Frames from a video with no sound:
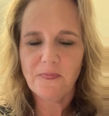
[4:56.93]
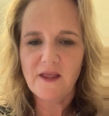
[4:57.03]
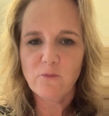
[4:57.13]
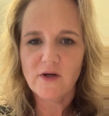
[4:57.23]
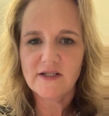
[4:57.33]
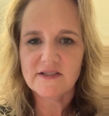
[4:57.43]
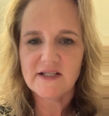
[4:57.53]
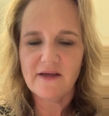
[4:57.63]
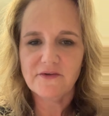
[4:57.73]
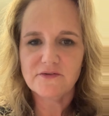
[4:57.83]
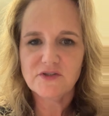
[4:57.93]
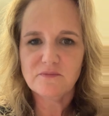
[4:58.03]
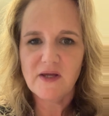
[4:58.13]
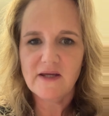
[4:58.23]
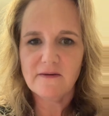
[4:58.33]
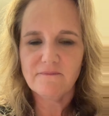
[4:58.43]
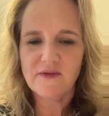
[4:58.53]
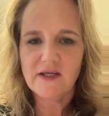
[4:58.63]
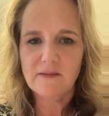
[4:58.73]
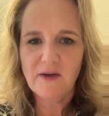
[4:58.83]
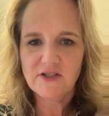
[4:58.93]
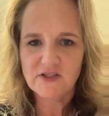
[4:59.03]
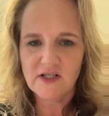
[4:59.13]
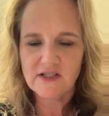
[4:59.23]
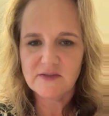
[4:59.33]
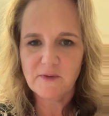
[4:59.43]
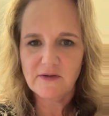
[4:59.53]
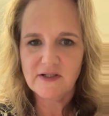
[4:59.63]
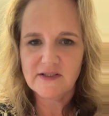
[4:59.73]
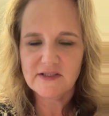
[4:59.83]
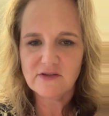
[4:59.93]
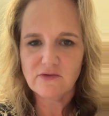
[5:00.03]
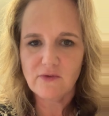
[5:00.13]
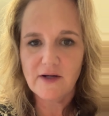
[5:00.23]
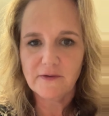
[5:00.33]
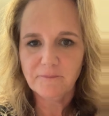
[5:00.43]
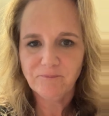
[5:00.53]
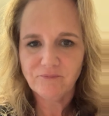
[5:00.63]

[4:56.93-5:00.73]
and working together to make the patient experience greater